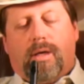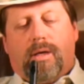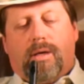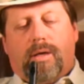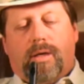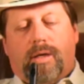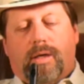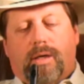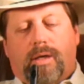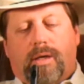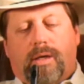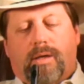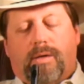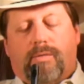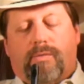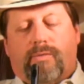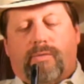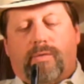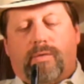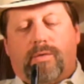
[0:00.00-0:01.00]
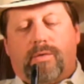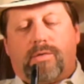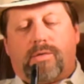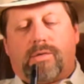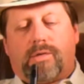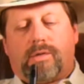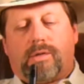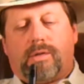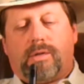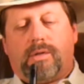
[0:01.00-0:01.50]
And
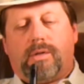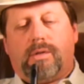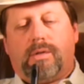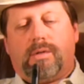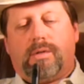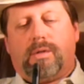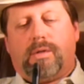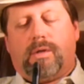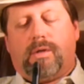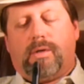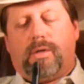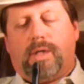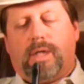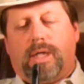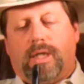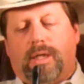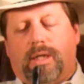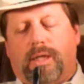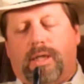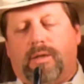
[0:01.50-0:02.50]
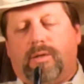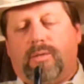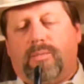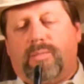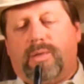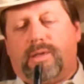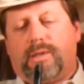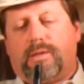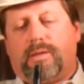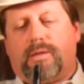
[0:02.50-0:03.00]
first, are they a legal
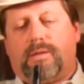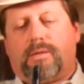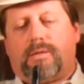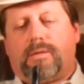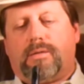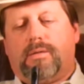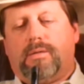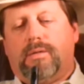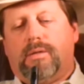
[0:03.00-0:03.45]
business?